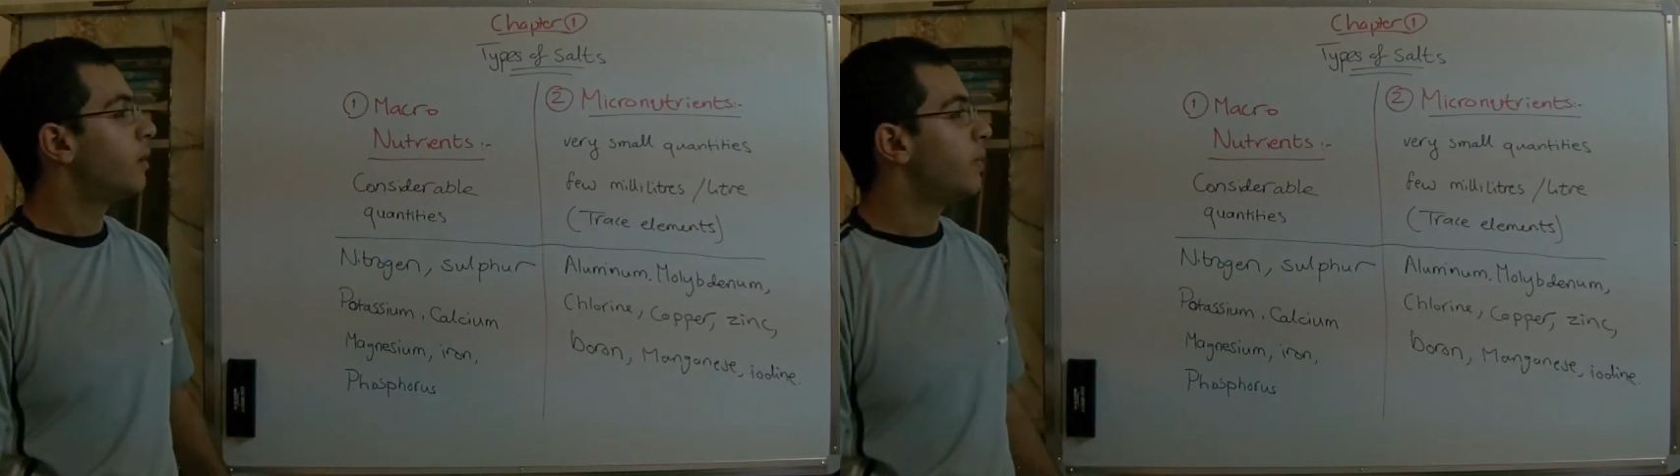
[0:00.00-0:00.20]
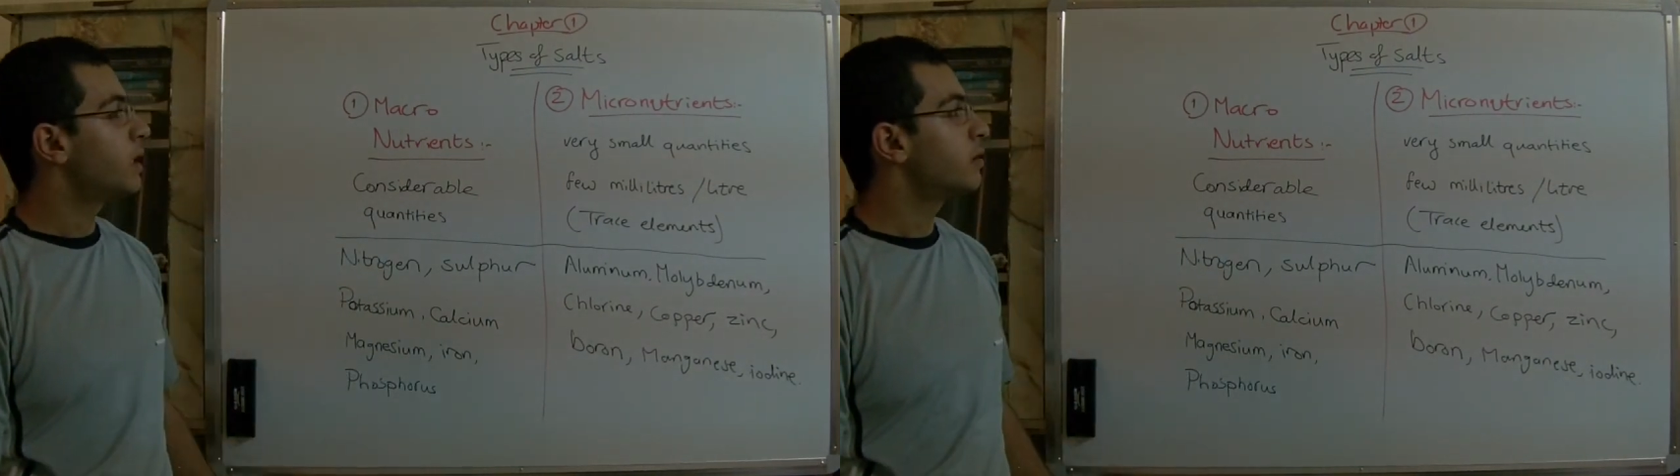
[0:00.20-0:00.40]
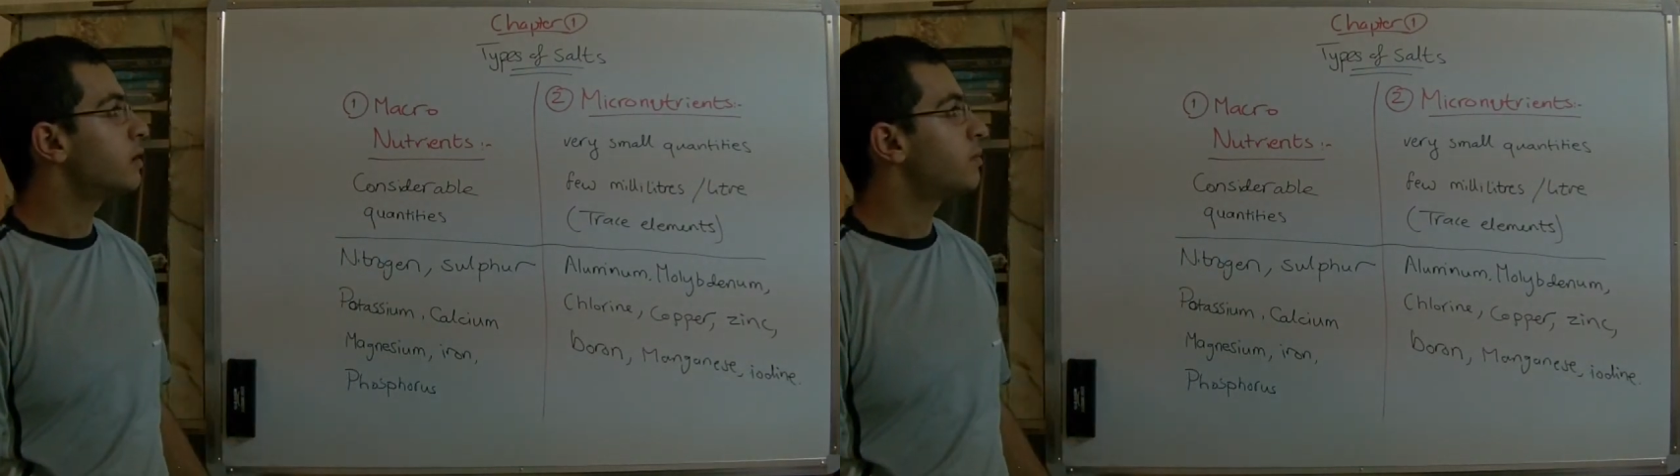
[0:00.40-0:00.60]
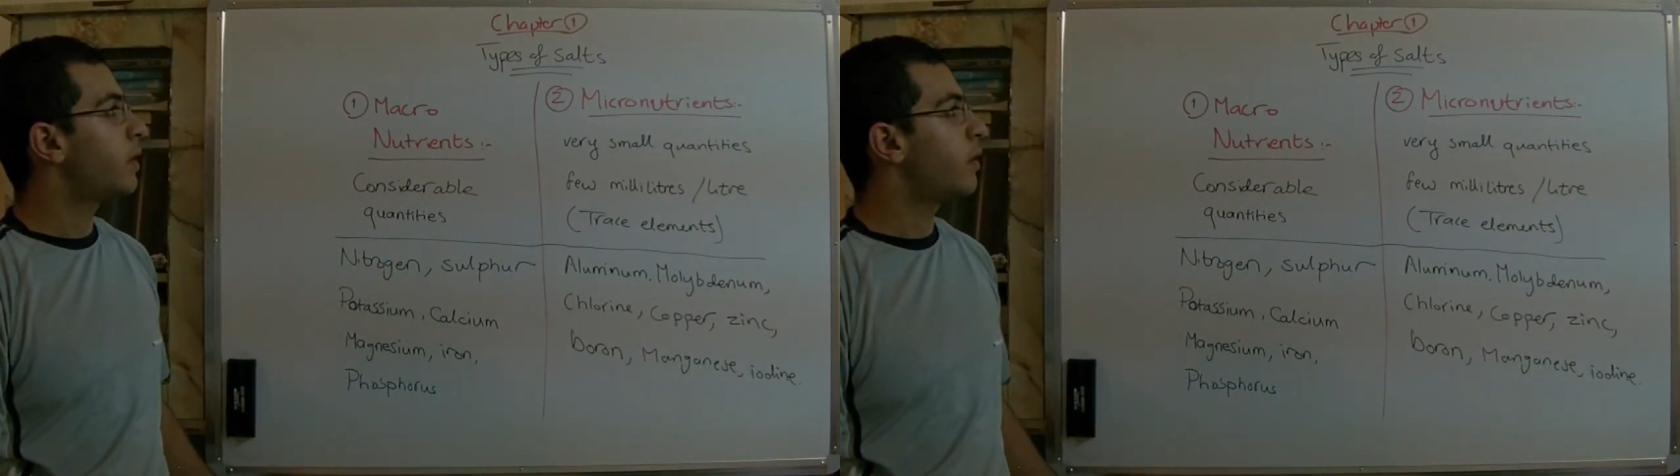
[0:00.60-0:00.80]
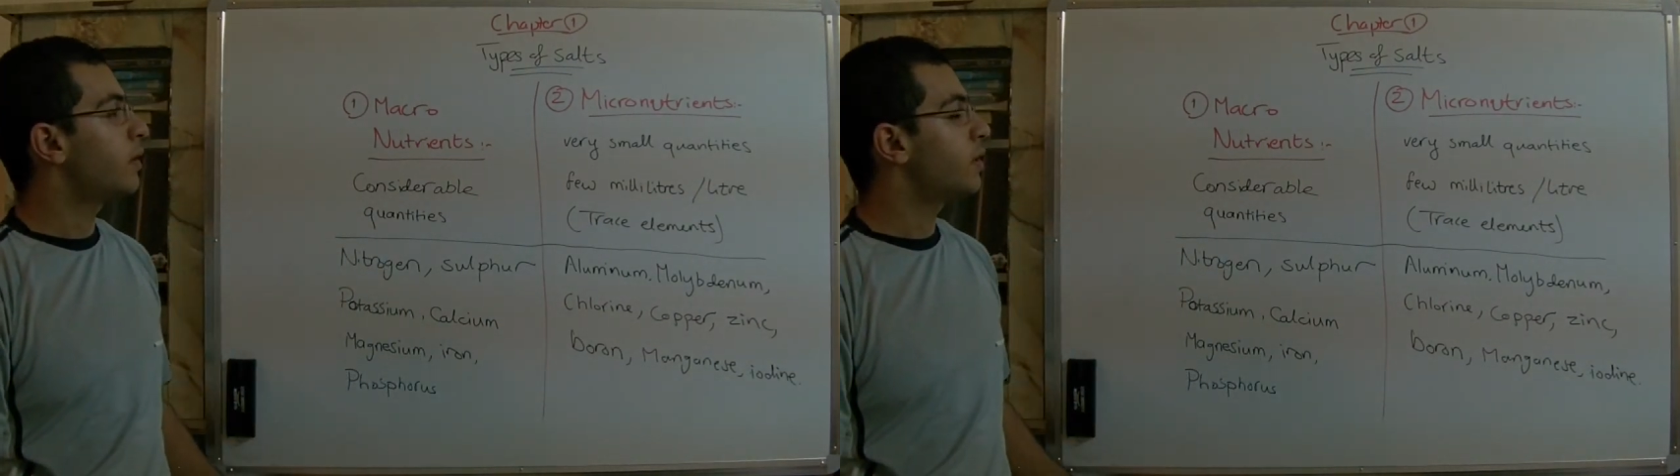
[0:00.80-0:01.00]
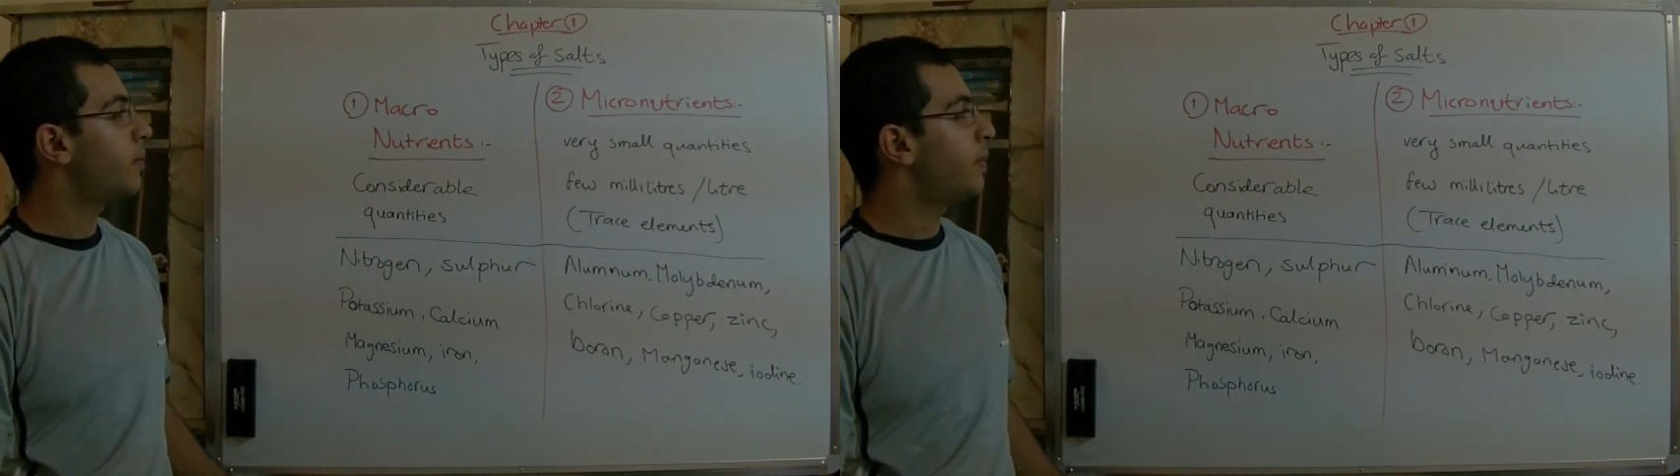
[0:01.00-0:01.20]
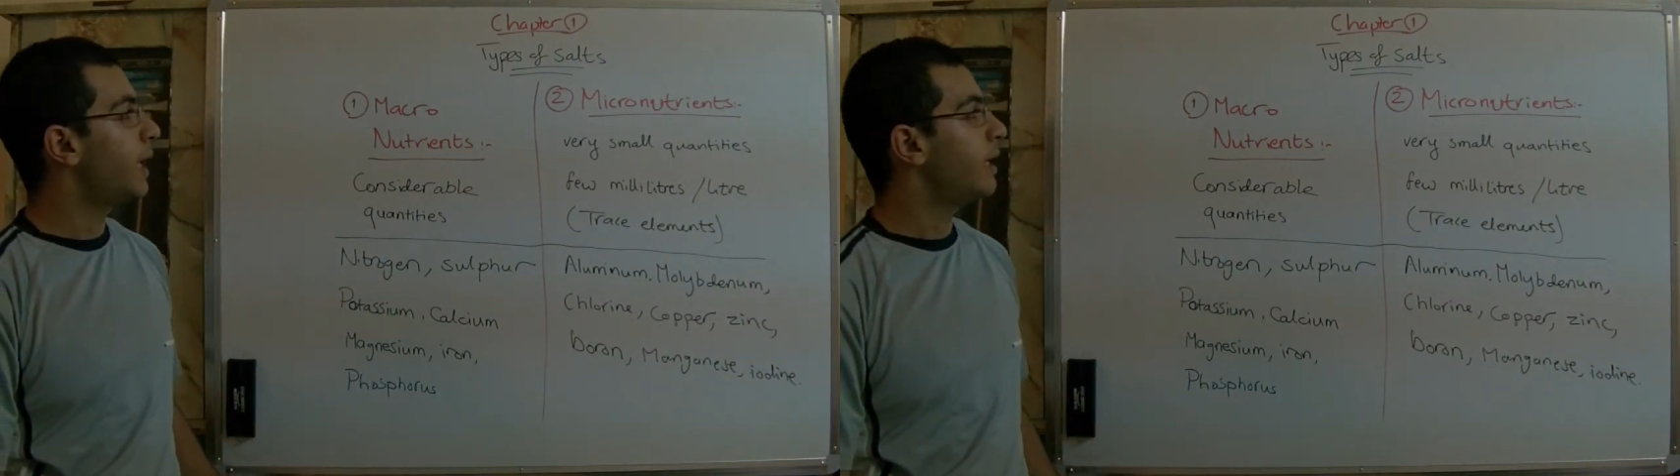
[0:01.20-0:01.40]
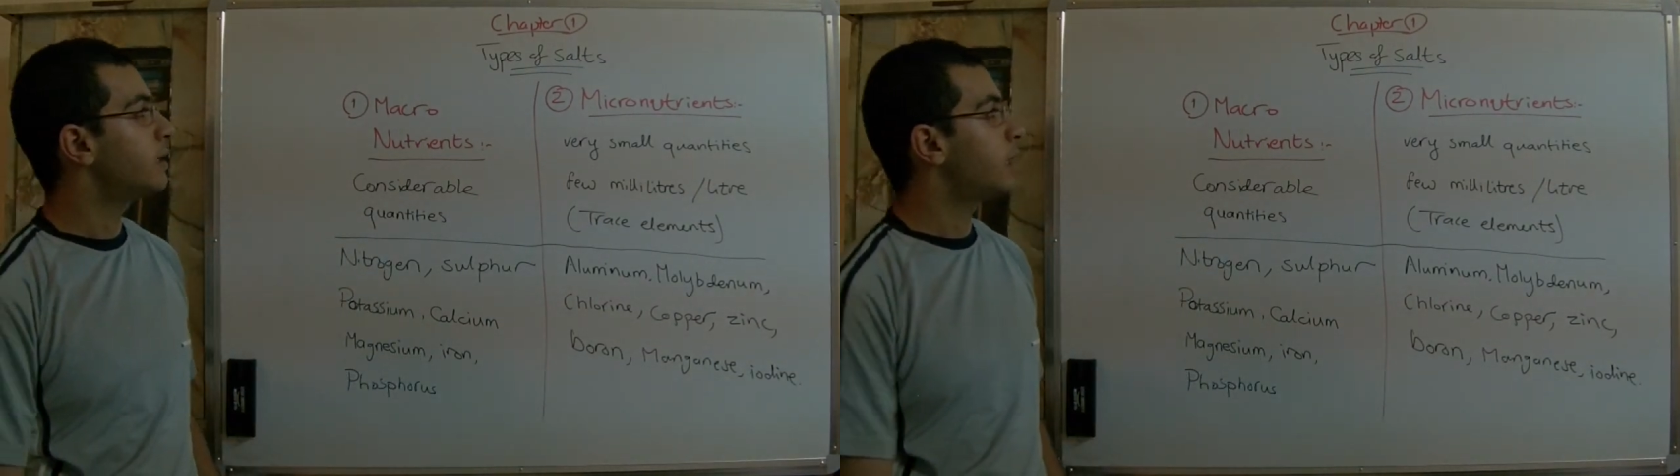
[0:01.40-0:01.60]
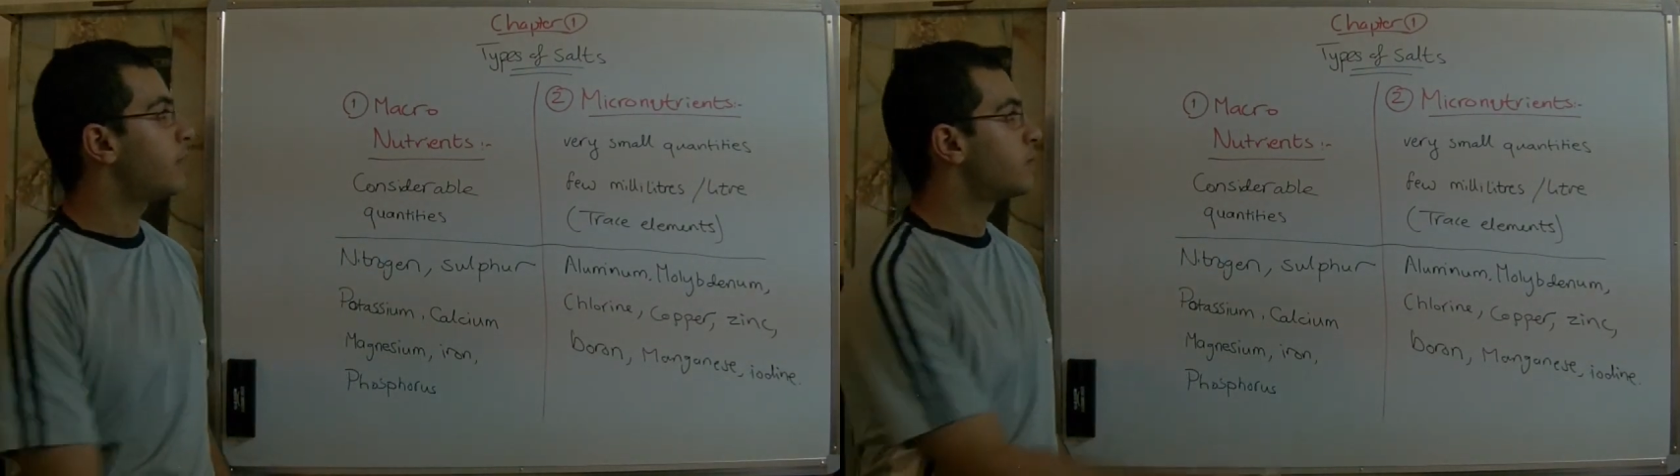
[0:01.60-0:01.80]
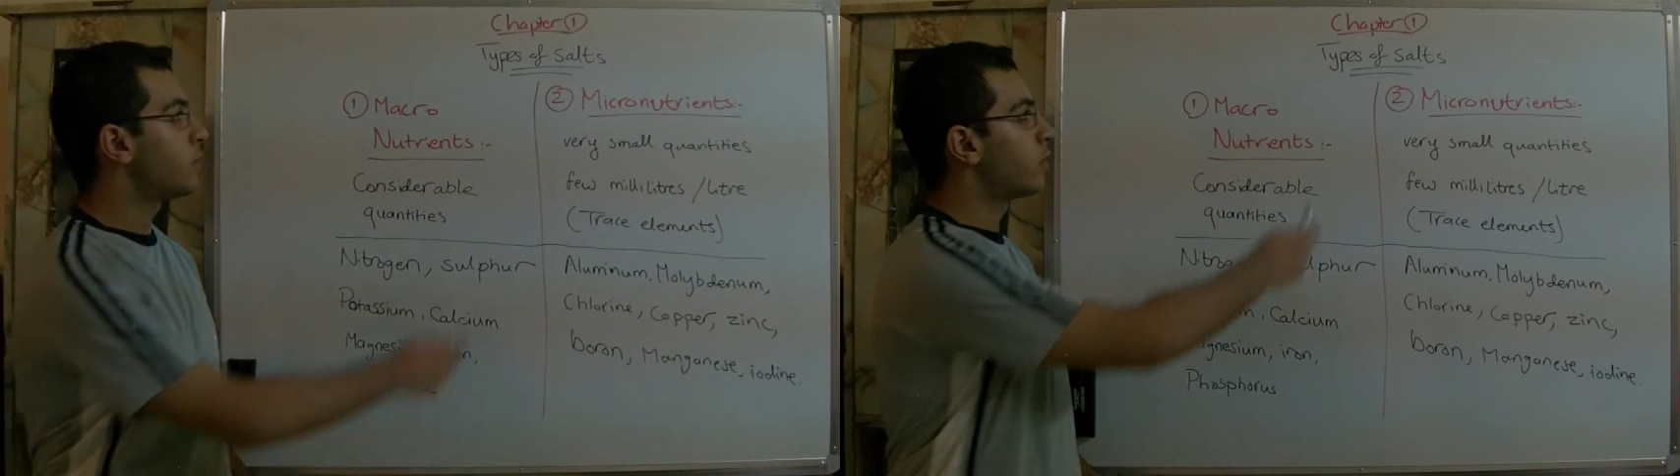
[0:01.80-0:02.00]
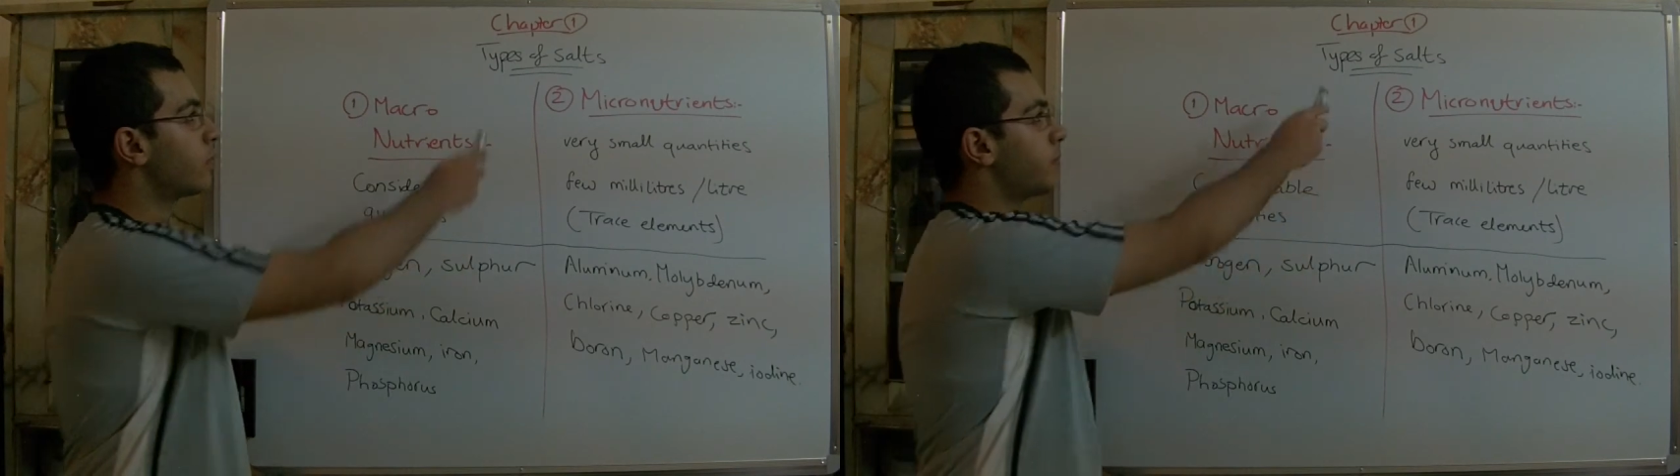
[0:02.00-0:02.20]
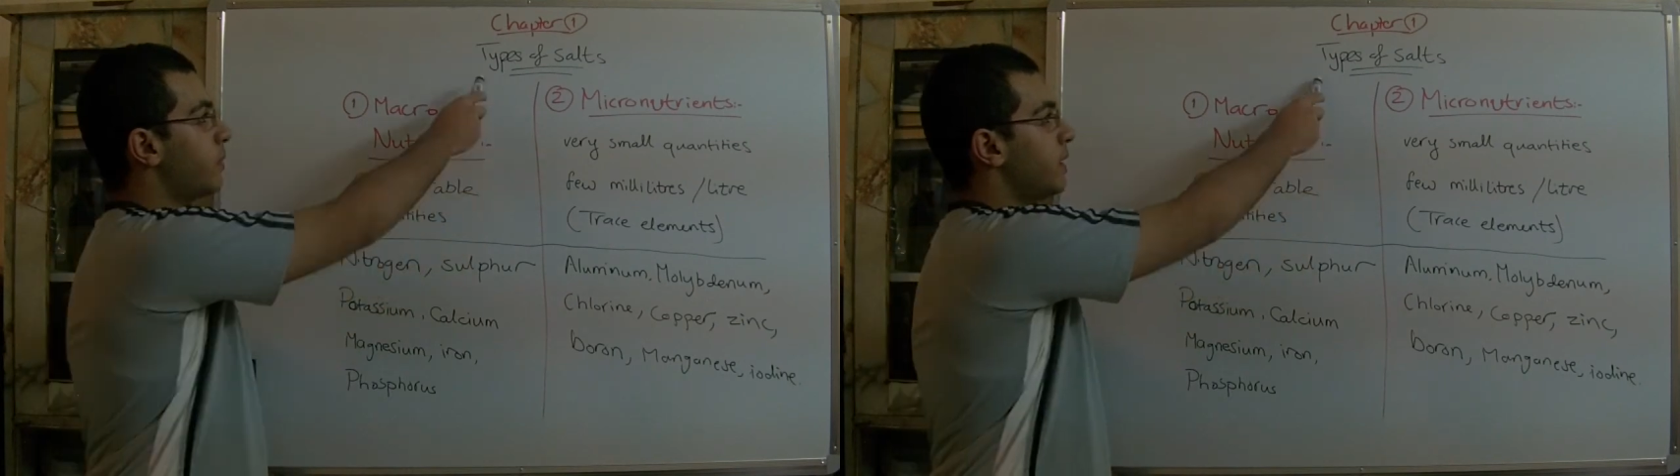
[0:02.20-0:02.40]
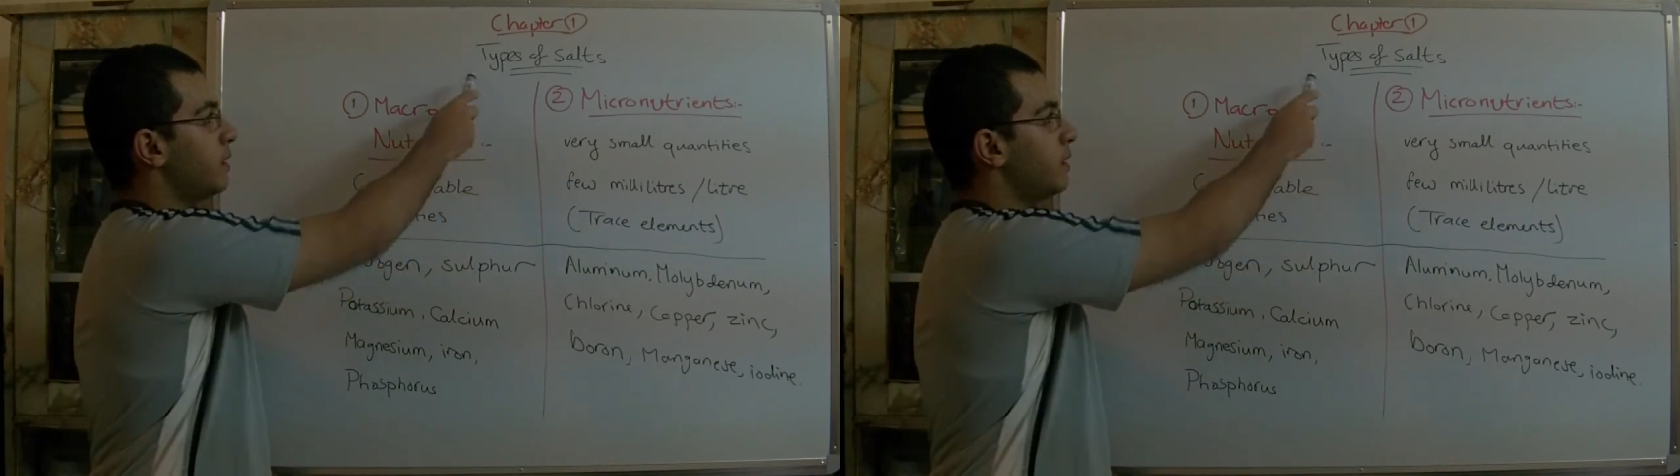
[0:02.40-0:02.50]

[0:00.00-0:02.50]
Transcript: the methods by which the plant absorbs